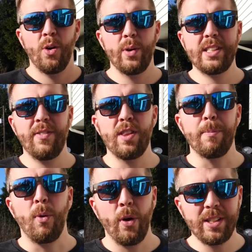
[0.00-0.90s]
What's even the
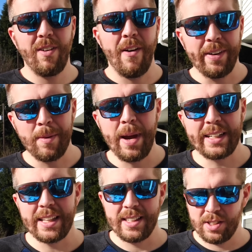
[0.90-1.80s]
point of having a
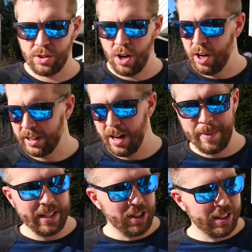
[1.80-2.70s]
magnet this strong? I
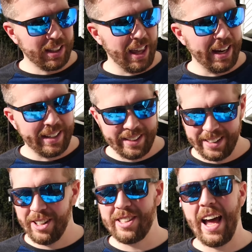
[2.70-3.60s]
mean, just like,
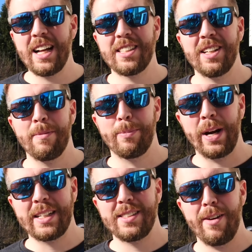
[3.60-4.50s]
you're just asking to
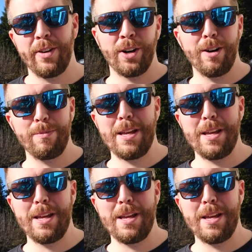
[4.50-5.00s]
break stuff and hurt